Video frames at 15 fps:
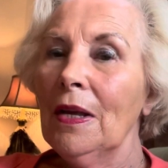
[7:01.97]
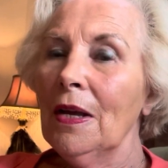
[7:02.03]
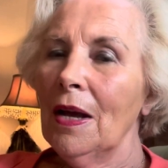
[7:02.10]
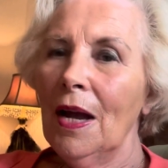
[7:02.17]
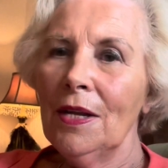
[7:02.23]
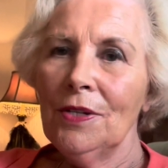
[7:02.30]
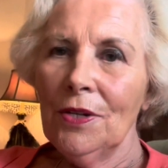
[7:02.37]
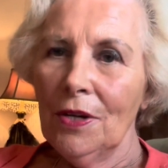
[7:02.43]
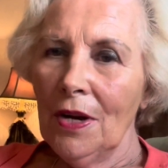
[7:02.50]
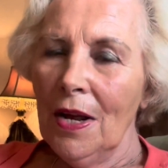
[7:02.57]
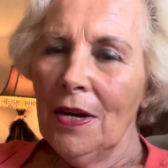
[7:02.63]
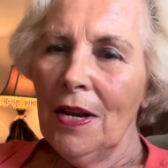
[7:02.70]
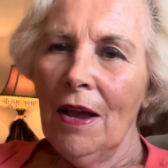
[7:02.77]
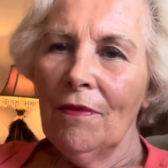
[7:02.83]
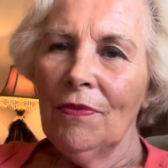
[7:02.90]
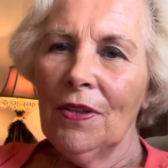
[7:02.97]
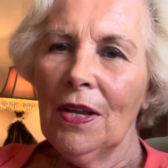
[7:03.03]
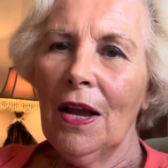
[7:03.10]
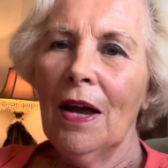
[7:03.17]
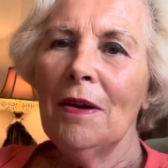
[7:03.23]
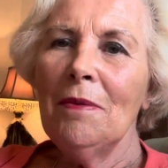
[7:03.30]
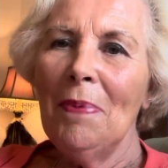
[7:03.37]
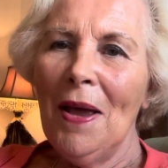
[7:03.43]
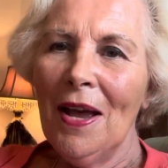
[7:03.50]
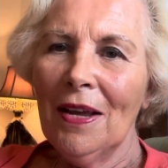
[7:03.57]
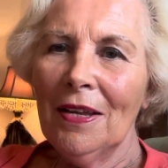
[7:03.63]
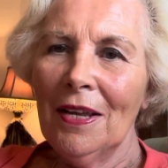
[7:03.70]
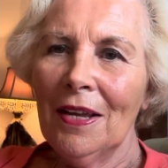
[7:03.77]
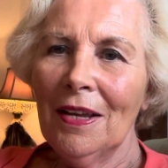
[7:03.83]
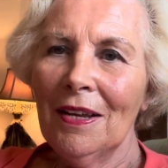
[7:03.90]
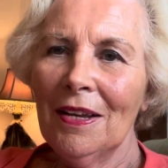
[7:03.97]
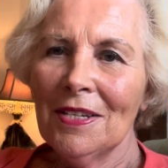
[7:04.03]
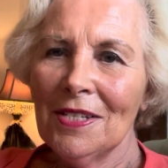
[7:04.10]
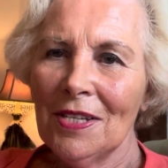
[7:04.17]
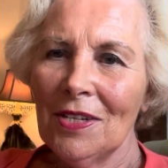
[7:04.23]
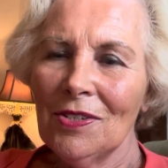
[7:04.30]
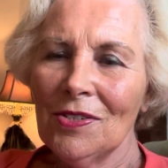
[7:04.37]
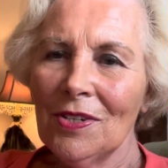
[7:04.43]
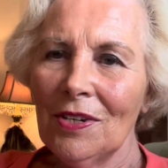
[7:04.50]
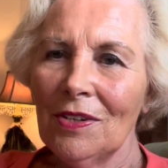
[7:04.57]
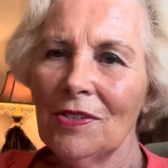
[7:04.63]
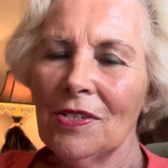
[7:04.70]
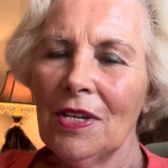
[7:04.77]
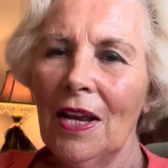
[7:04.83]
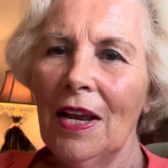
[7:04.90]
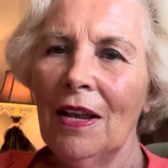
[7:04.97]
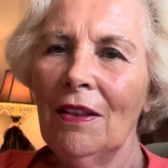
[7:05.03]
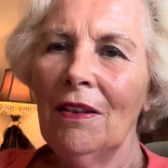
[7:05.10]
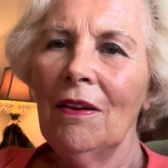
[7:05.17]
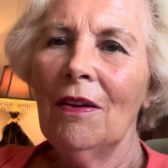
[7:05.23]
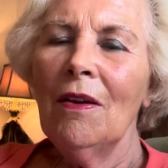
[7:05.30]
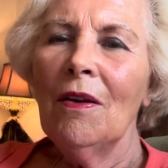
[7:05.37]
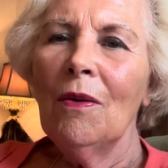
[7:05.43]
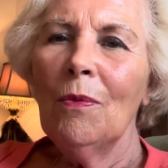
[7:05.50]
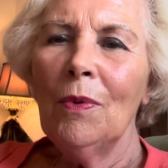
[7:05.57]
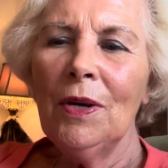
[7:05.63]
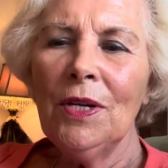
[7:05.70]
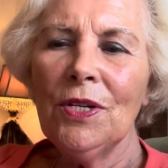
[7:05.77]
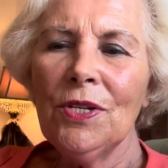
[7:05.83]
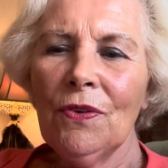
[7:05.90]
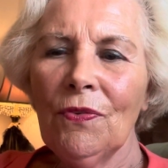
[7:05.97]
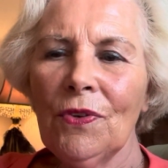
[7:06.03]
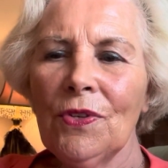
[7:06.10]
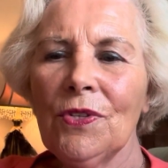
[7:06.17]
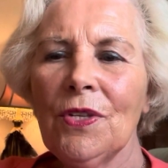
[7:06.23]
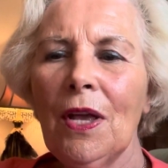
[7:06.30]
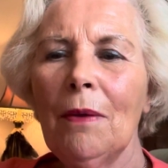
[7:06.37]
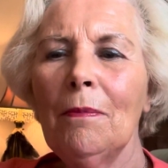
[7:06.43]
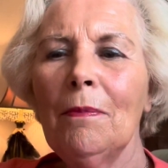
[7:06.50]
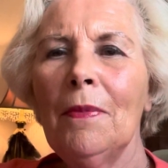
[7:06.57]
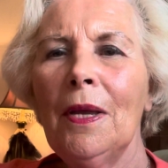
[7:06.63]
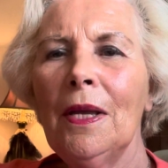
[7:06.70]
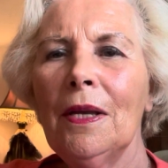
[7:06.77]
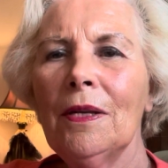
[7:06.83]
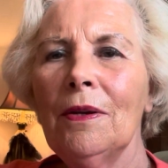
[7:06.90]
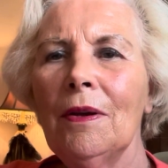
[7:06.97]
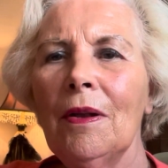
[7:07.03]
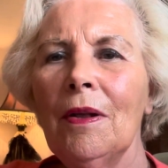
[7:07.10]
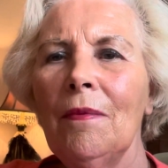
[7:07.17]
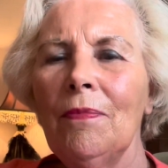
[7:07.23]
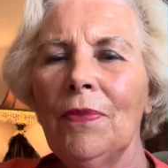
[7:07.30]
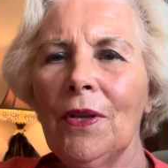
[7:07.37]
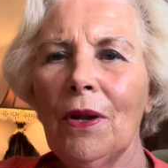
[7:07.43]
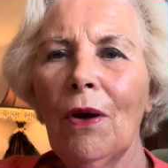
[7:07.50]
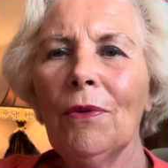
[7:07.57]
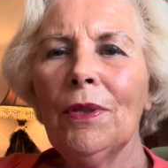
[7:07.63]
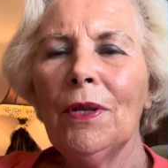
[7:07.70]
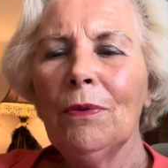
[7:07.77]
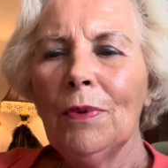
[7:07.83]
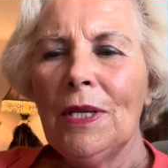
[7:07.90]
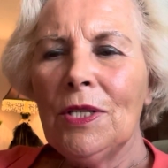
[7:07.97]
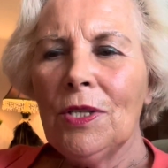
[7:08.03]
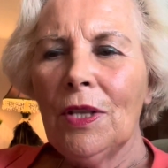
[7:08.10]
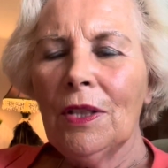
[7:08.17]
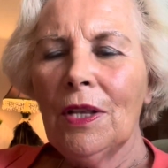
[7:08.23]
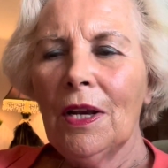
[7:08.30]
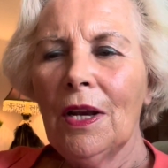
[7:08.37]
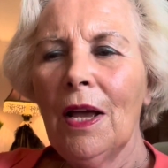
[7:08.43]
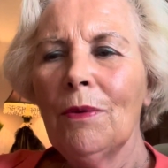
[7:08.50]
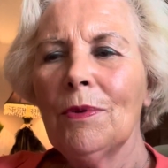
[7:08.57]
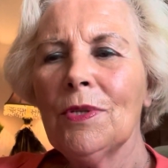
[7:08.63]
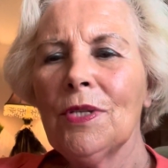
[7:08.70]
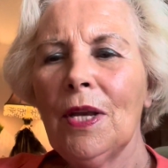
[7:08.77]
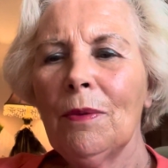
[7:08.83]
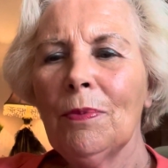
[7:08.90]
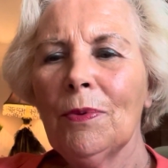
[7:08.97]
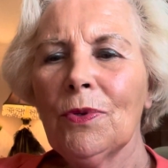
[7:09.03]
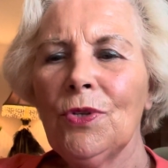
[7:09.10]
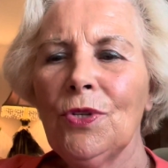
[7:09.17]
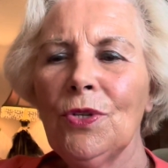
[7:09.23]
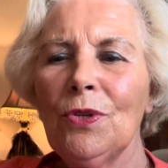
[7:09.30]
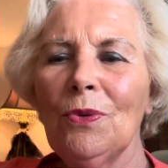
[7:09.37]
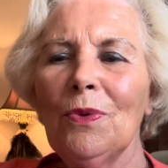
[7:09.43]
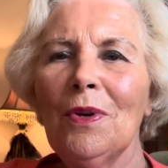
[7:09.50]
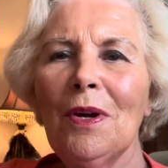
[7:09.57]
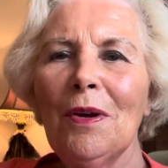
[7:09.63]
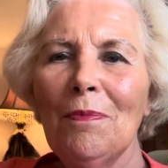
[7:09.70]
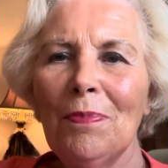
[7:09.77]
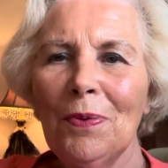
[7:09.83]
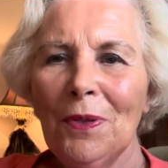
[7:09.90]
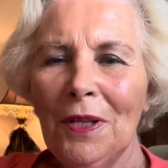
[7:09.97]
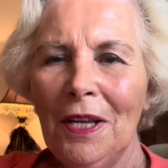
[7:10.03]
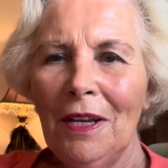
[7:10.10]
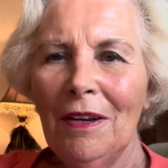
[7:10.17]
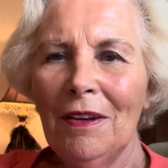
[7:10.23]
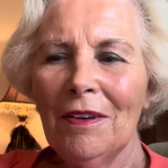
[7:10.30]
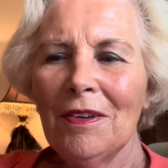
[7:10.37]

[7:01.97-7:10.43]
I did not have the unpacking assistance, and what a difference that made. The only reason that I was able to complete